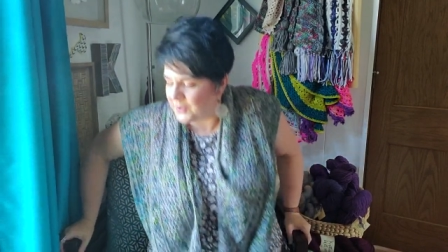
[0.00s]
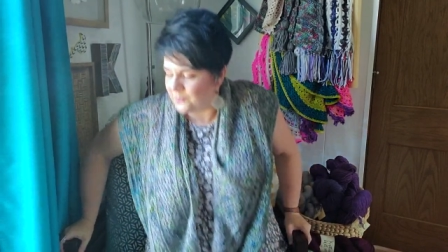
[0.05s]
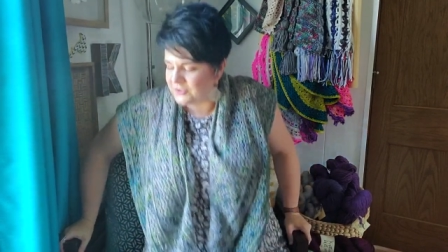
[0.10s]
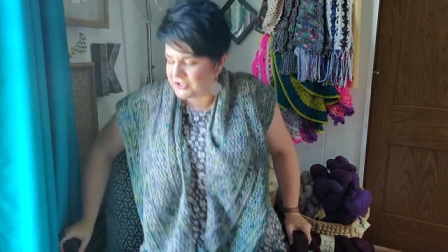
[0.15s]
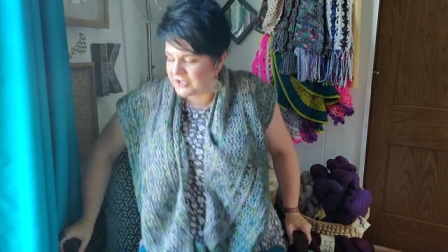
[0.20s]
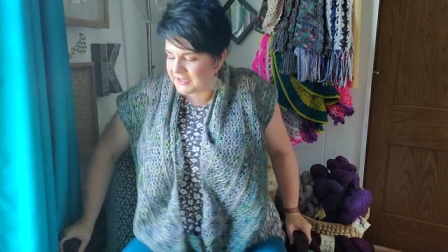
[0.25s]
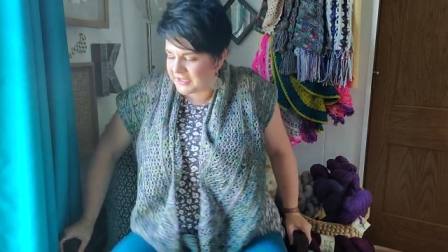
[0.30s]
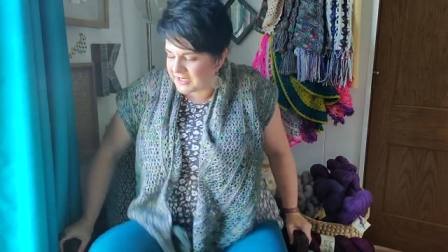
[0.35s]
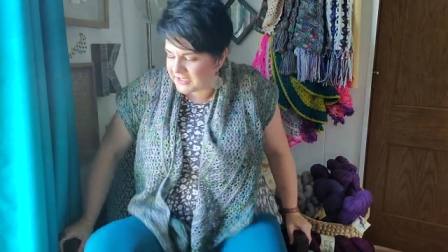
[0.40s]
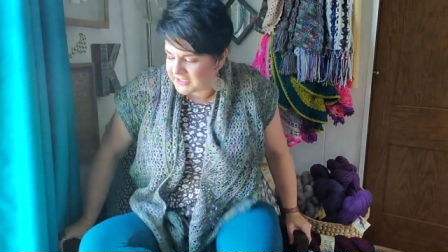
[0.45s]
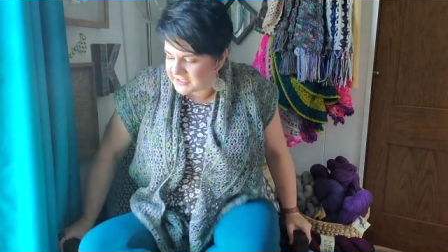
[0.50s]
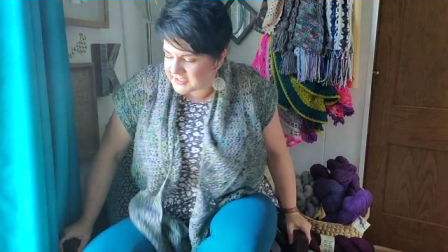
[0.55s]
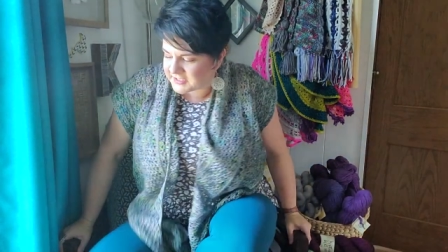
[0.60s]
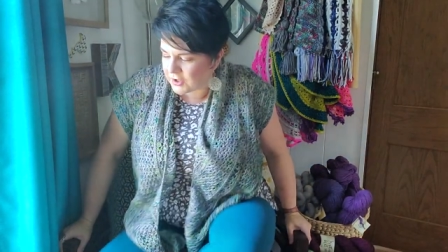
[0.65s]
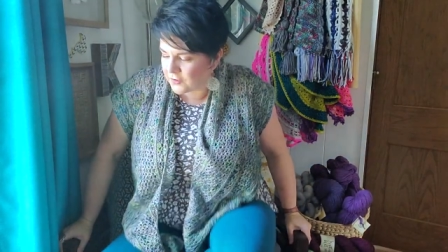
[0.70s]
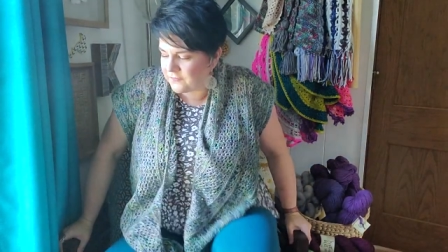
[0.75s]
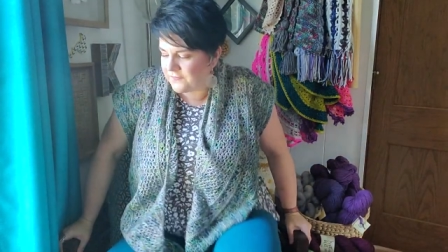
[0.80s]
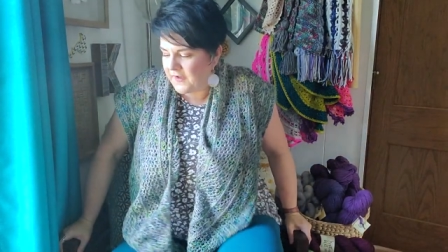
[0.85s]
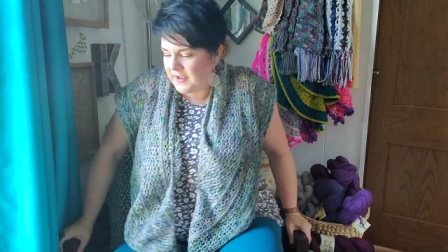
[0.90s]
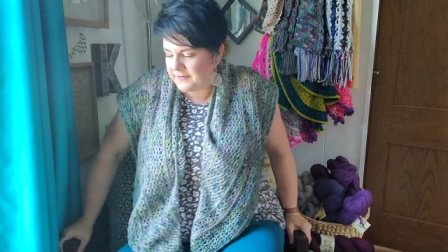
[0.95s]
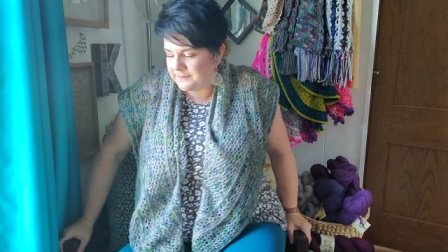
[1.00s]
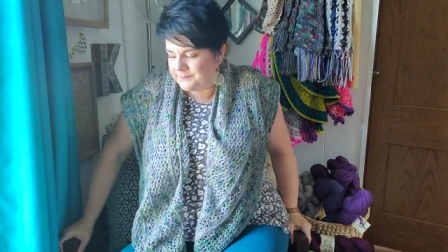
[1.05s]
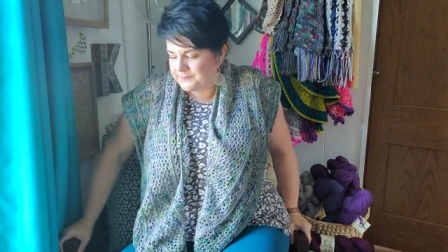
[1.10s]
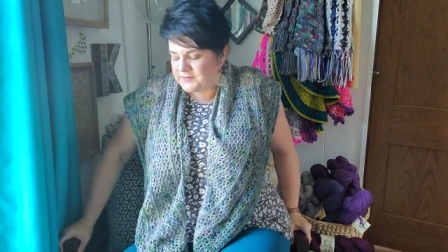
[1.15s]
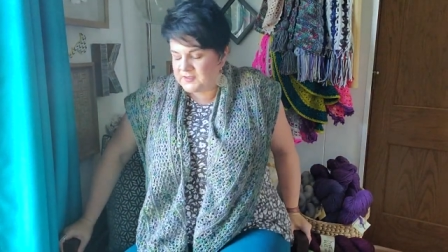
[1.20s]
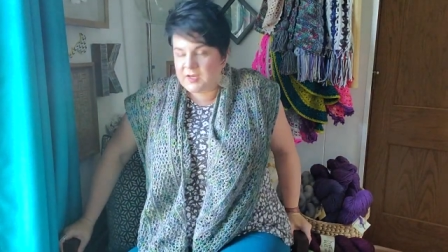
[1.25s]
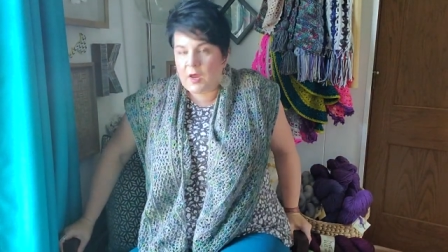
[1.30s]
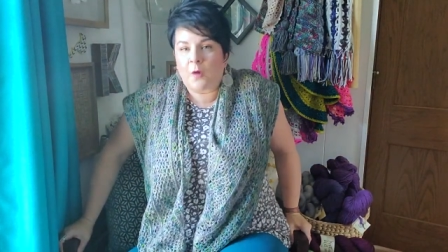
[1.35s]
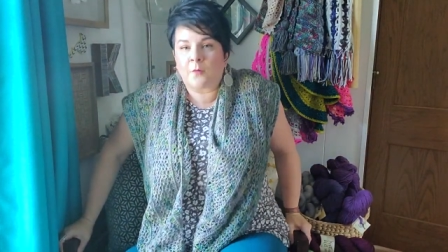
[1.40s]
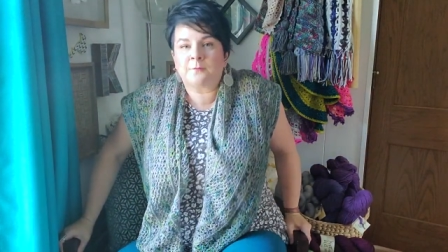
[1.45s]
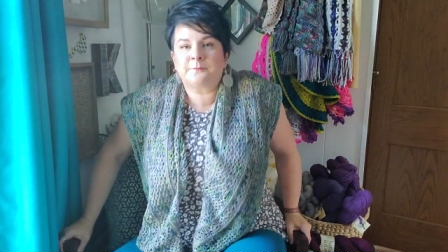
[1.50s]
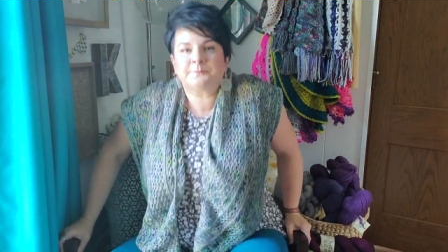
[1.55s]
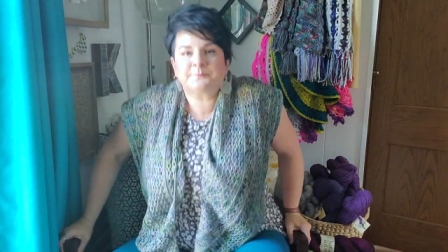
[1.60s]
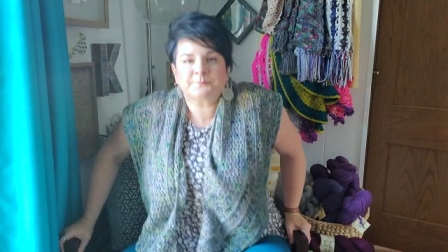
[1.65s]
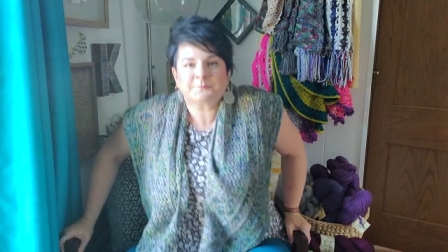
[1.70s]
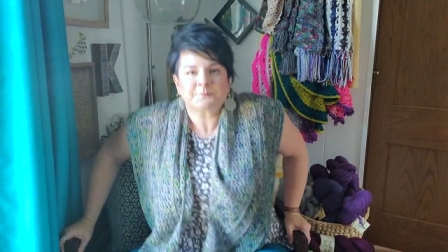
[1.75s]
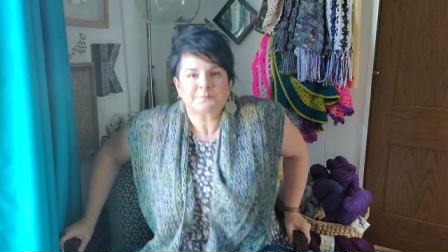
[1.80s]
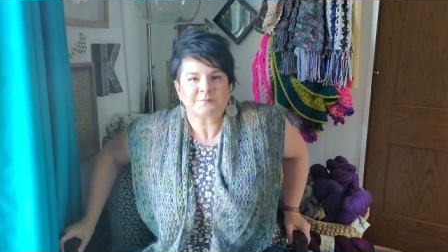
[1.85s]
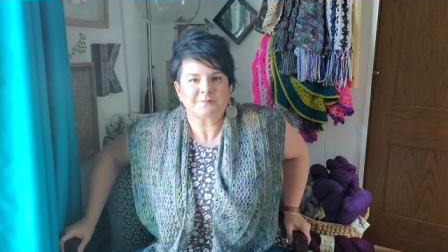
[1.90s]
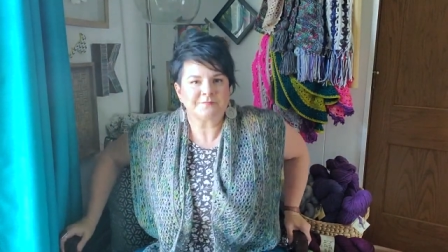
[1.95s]
which I think is so fun. So
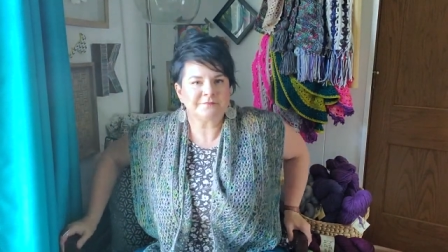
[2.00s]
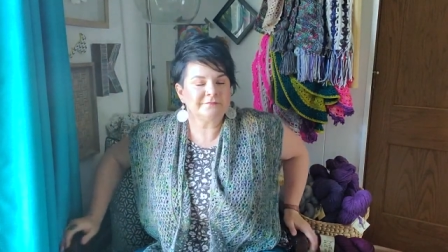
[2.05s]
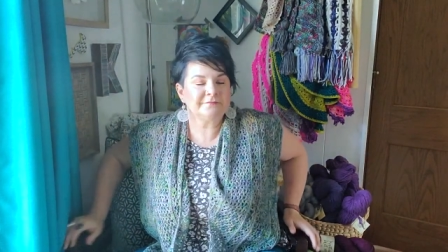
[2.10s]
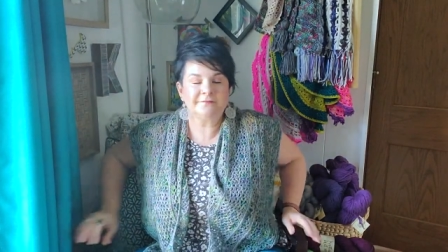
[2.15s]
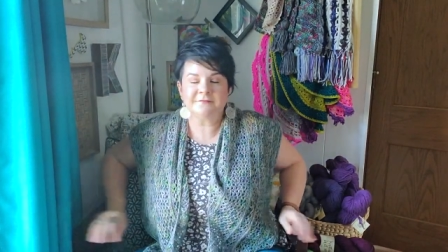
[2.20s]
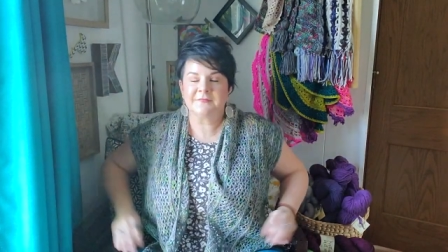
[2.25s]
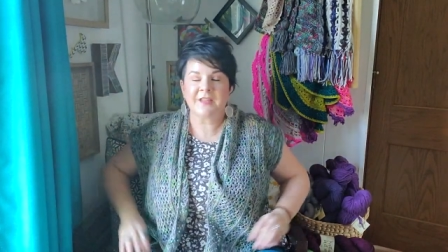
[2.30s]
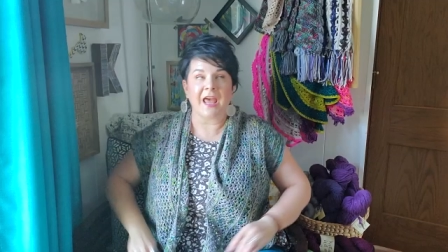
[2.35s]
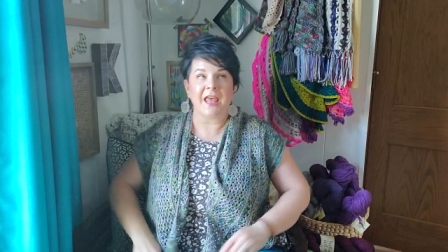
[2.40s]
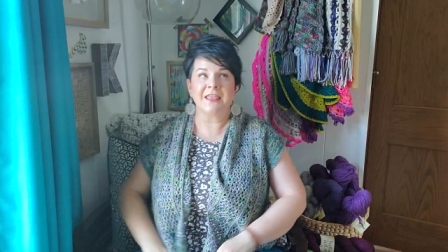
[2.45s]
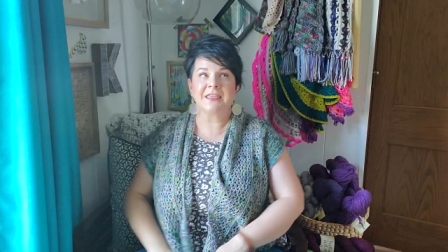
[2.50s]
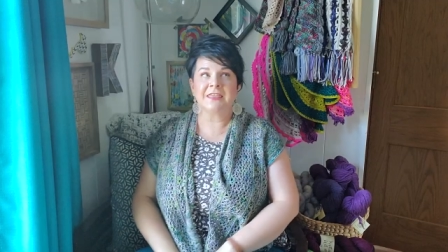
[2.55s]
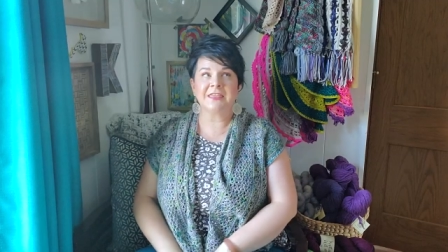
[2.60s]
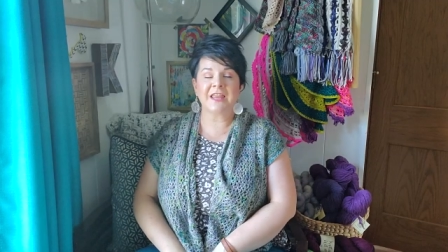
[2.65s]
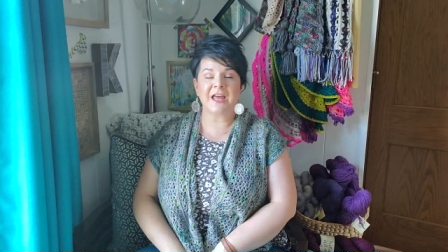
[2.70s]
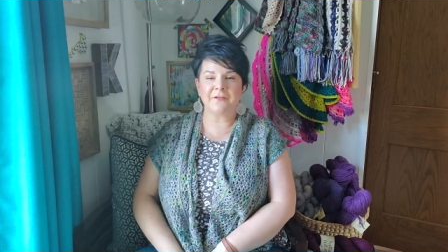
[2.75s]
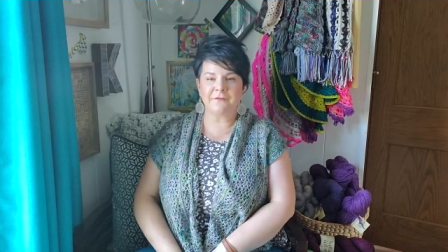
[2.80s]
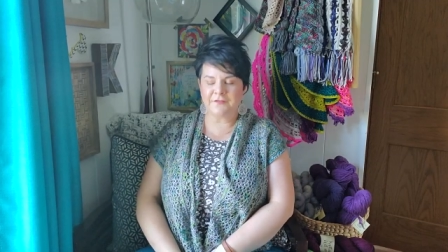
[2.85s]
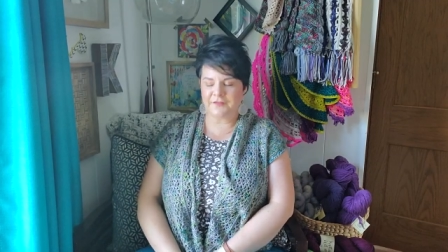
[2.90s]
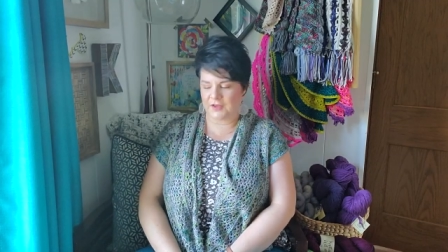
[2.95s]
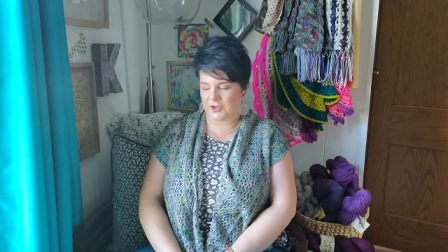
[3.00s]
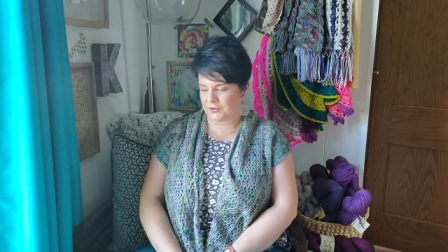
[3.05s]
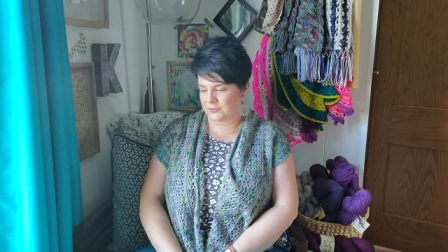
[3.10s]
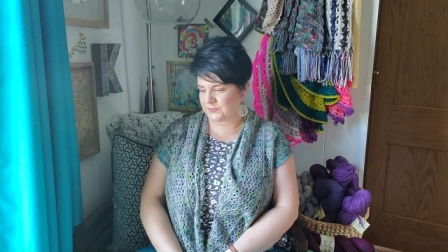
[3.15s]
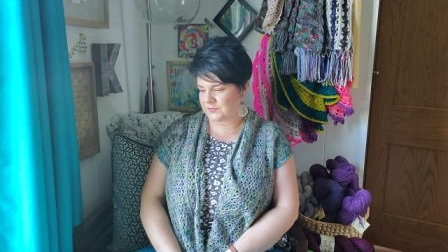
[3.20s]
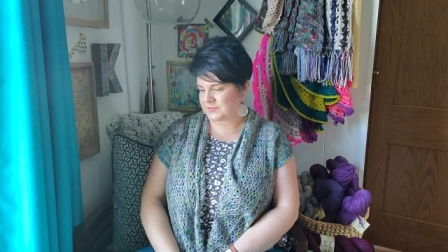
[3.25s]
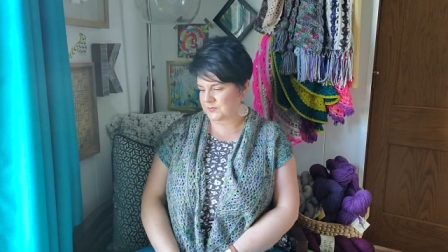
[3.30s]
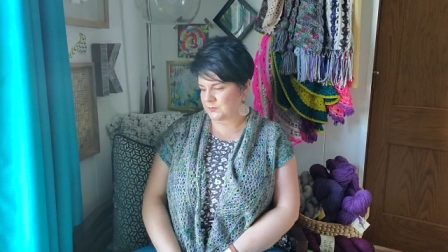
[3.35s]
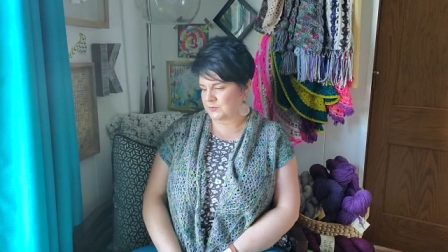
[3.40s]
love those.